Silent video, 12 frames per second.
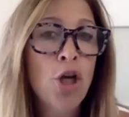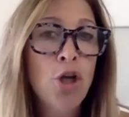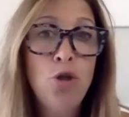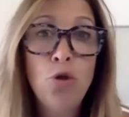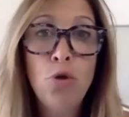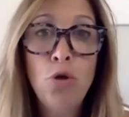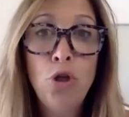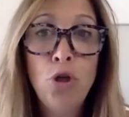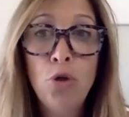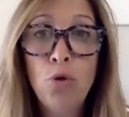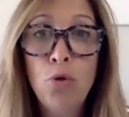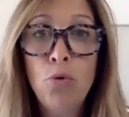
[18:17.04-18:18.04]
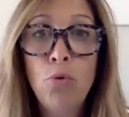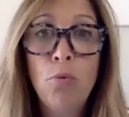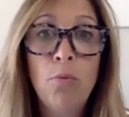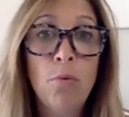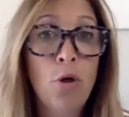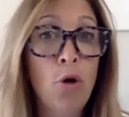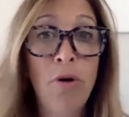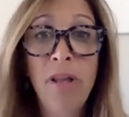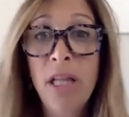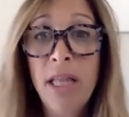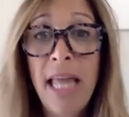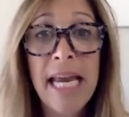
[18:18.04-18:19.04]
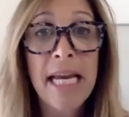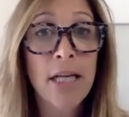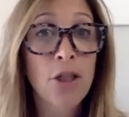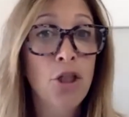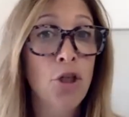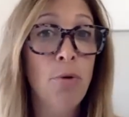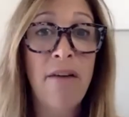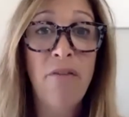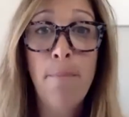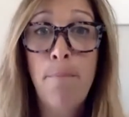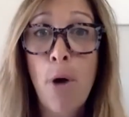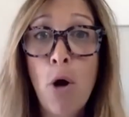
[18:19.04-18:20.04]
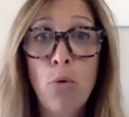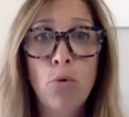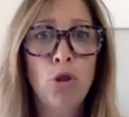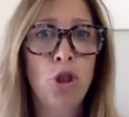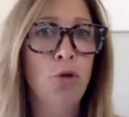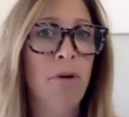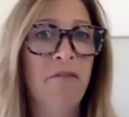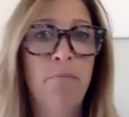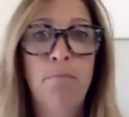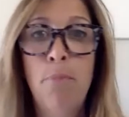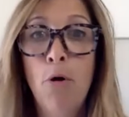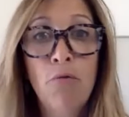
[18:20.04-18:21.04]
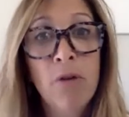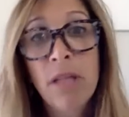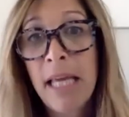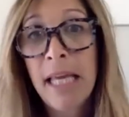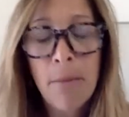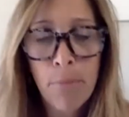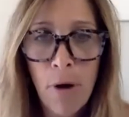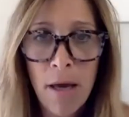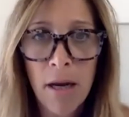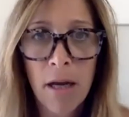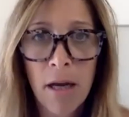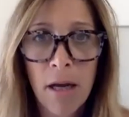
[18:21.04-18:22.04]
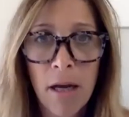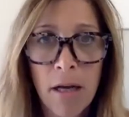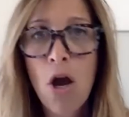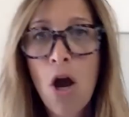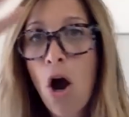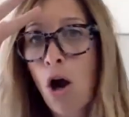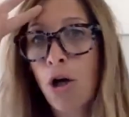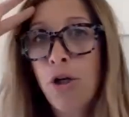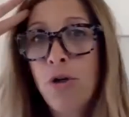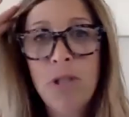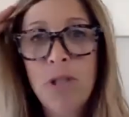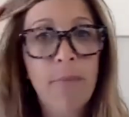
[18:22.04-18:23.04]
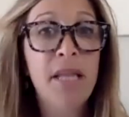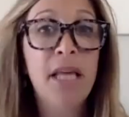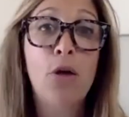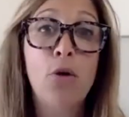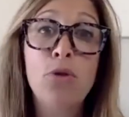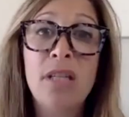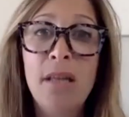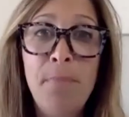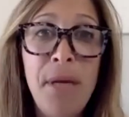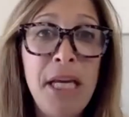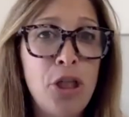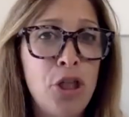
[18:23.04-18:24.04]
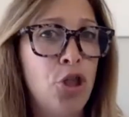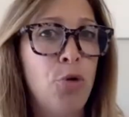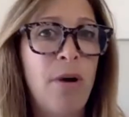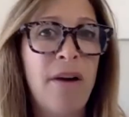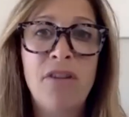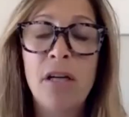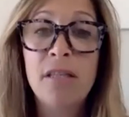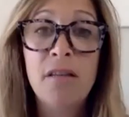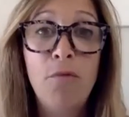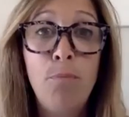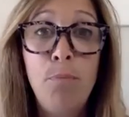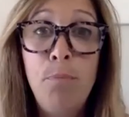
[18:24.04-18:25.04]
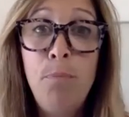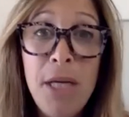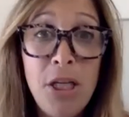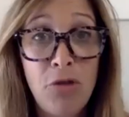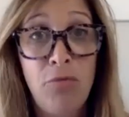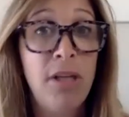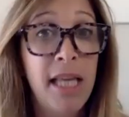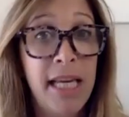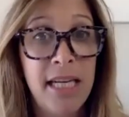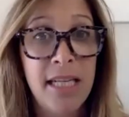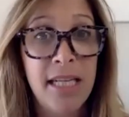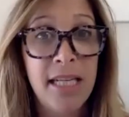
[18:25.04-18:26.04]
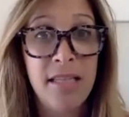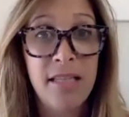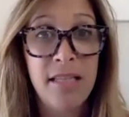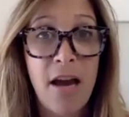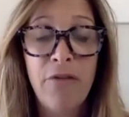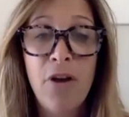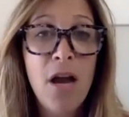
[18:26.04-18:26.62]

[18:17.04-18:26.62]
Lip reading: Do you go to the lake? Do you have a boat? Do you have boat related products? Are you somebody that goes to the beach? Do you have tons of beach related stuff?